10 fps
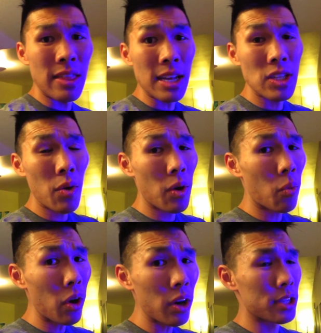And that's how
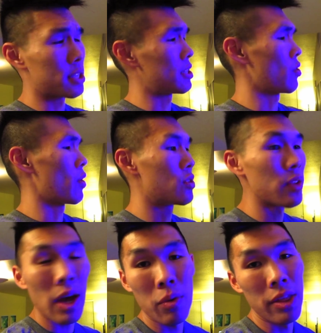it works. So I
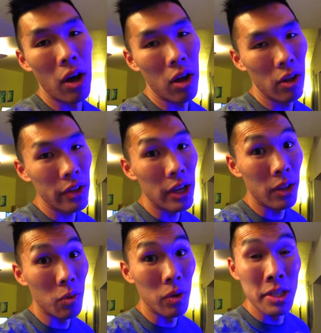do that with all the
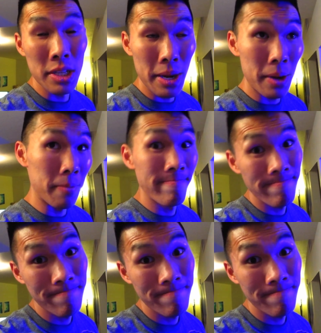other ones now.